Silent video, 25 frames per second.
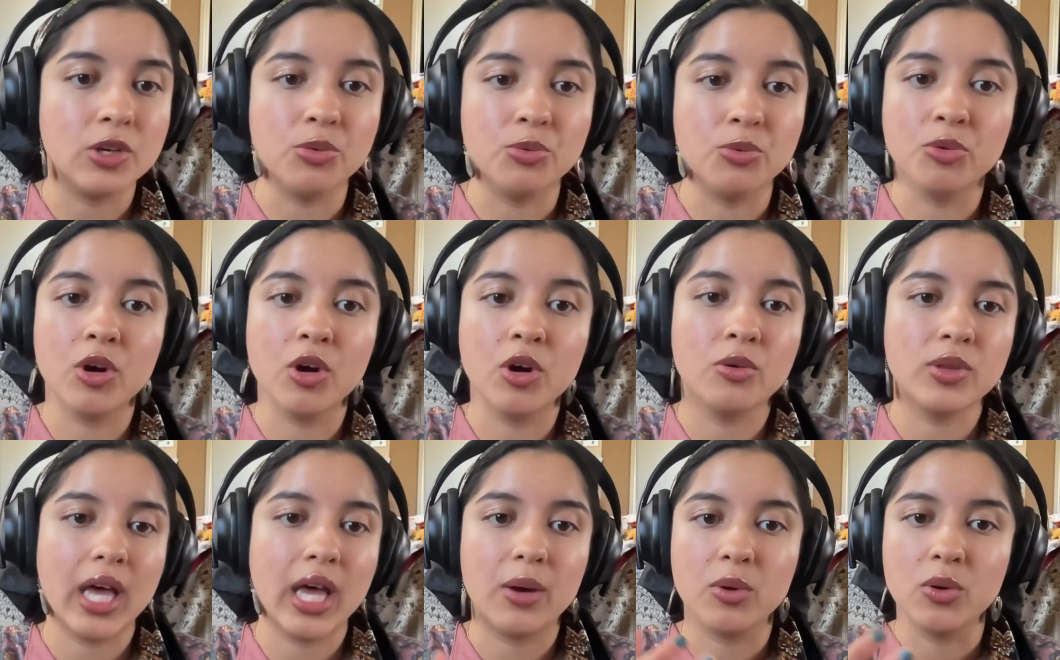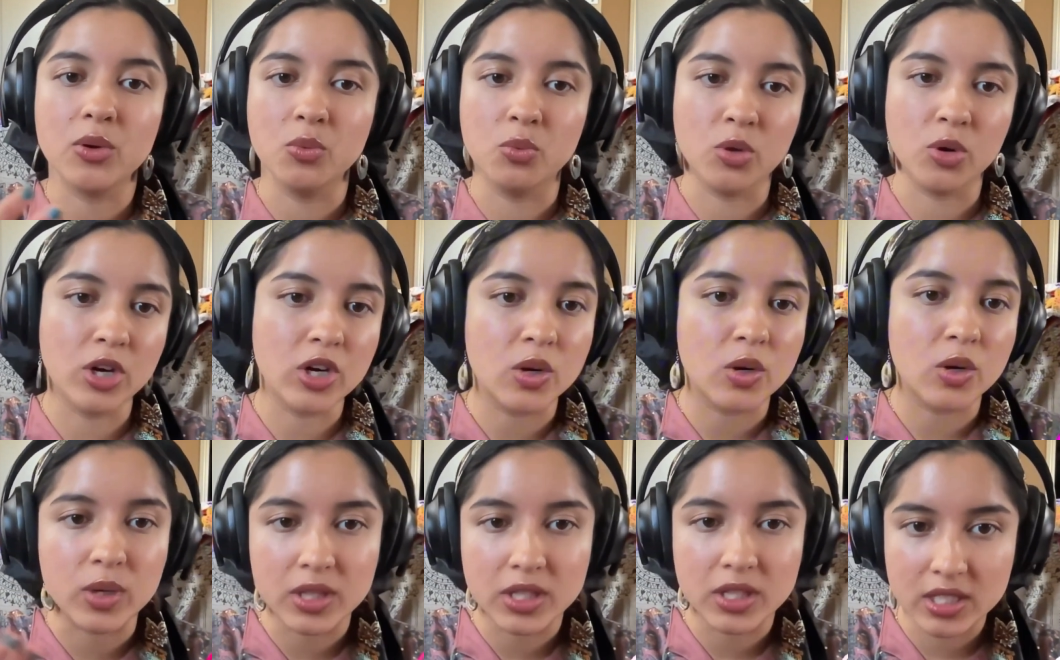grow that would
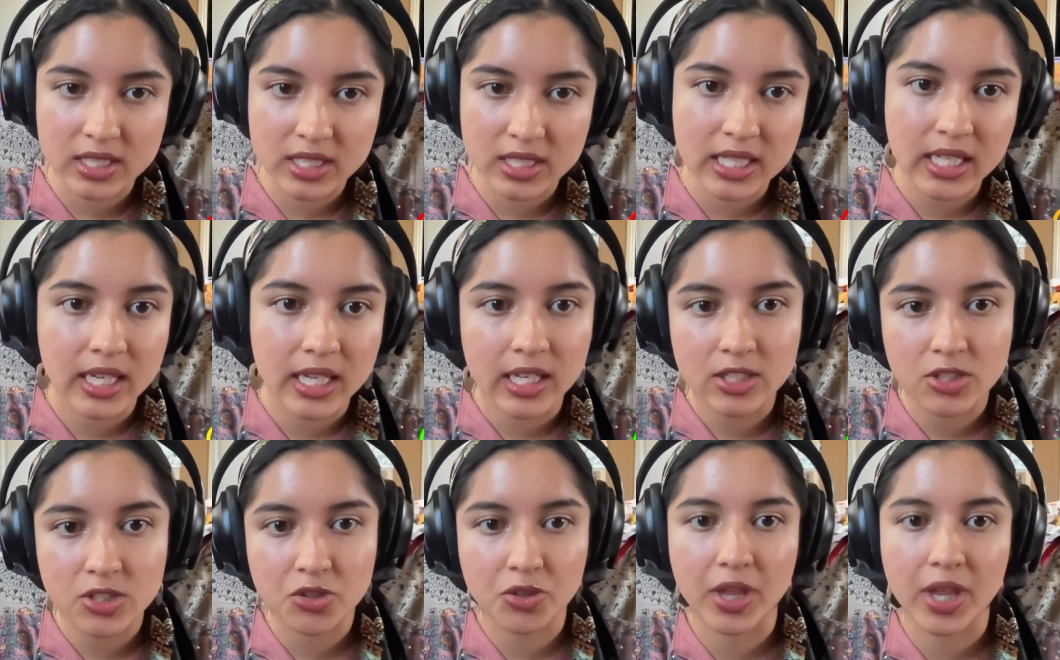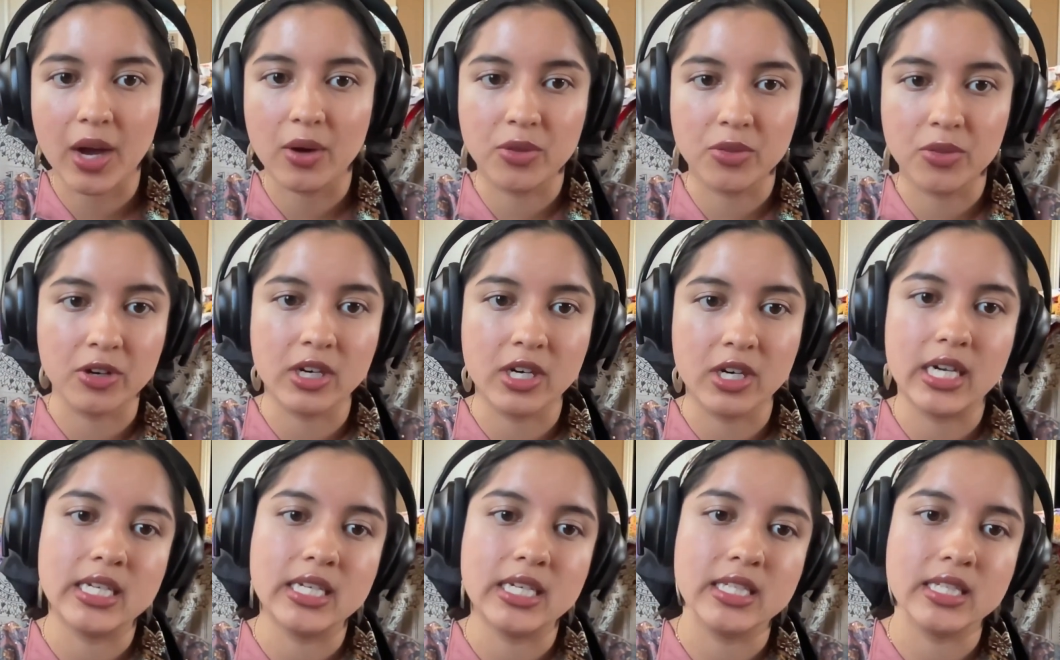work with tea so that there
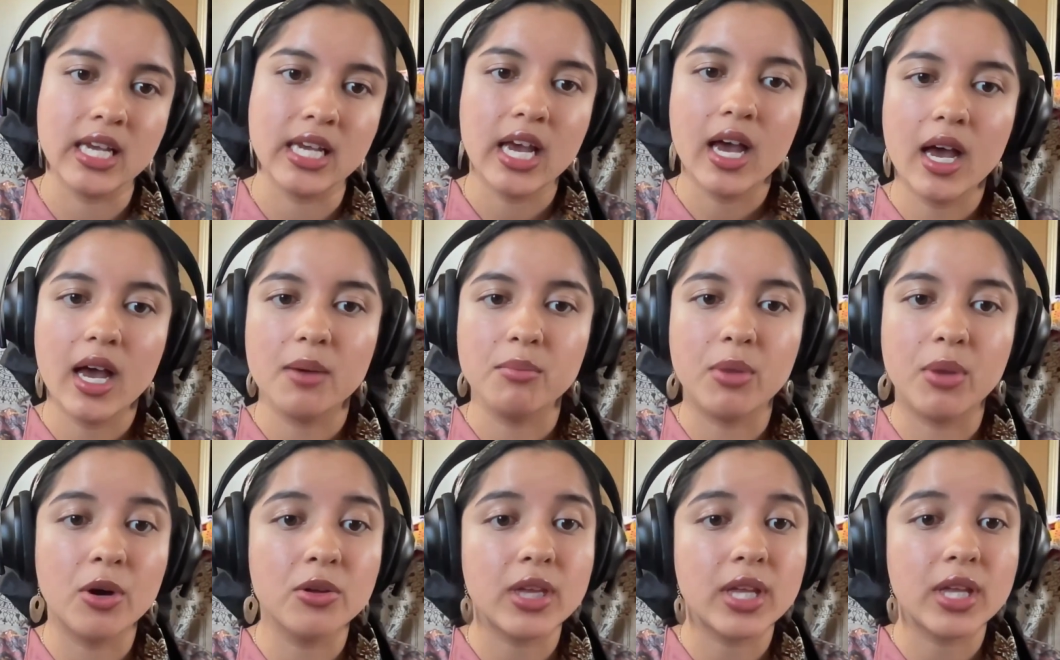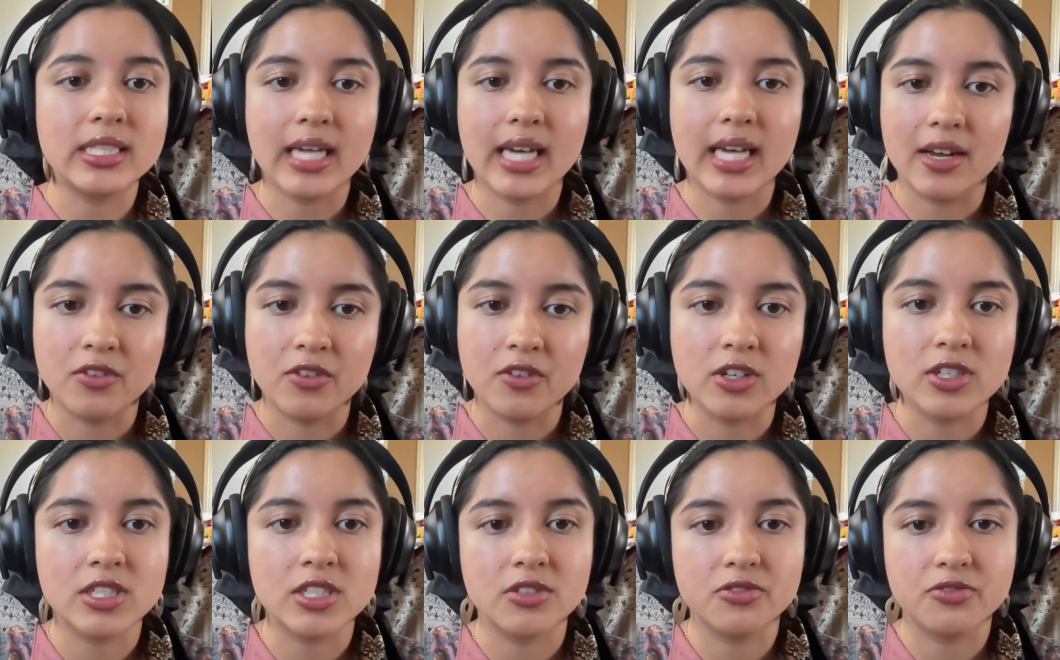is both a
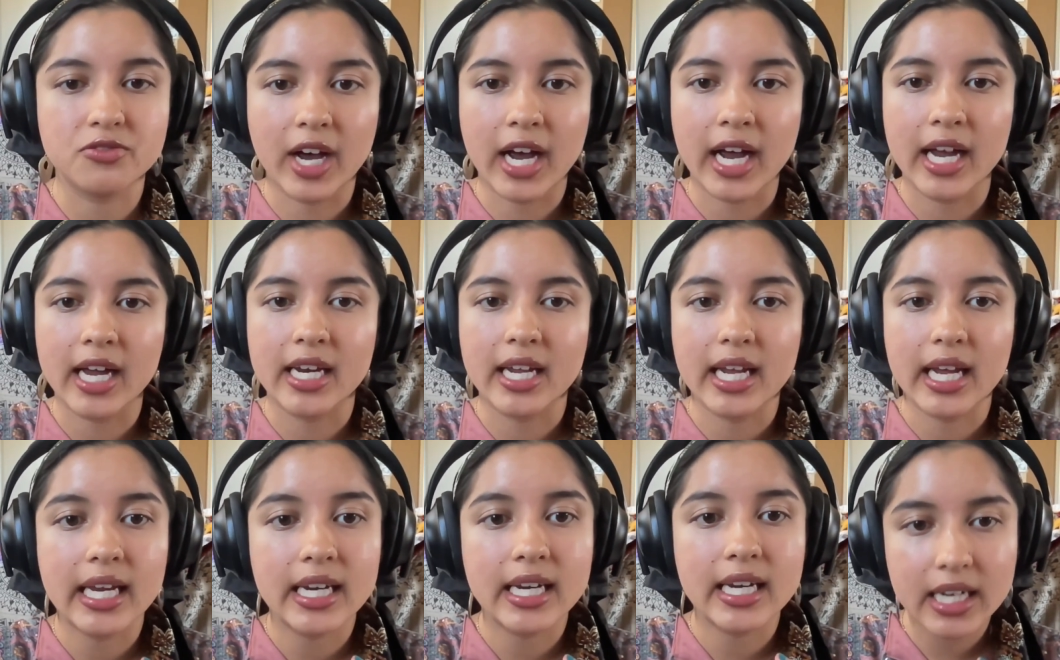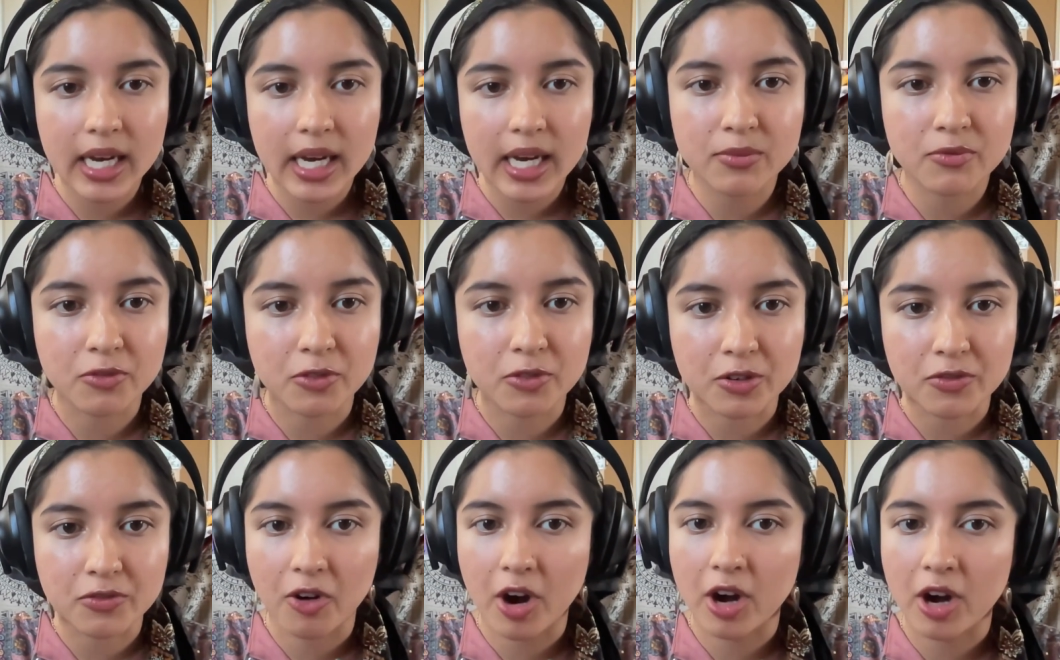diversified income
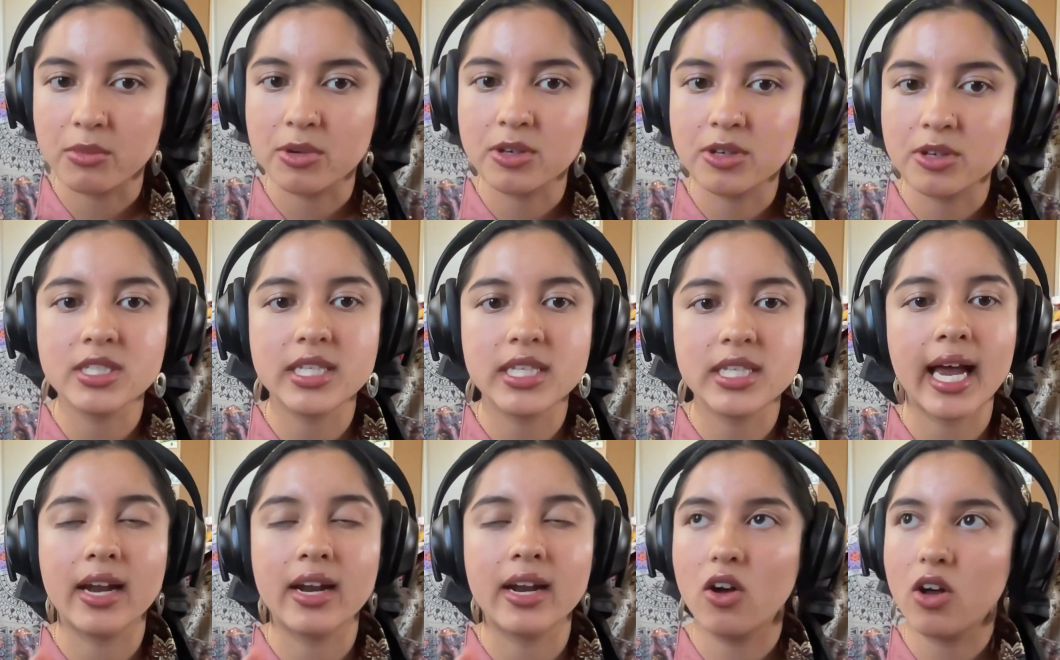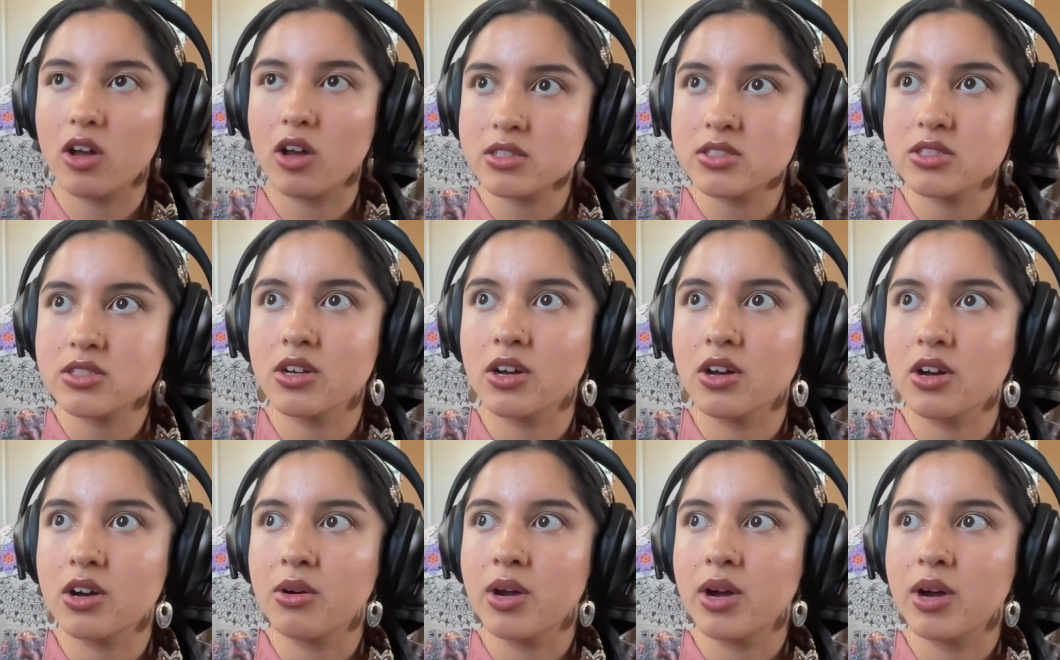for farmers and
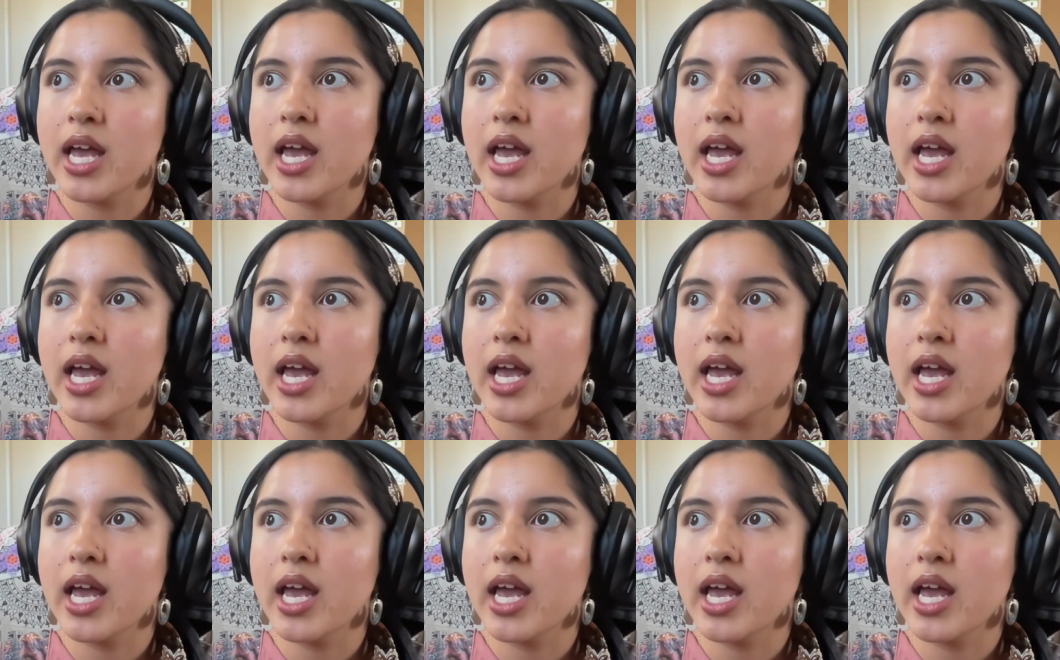also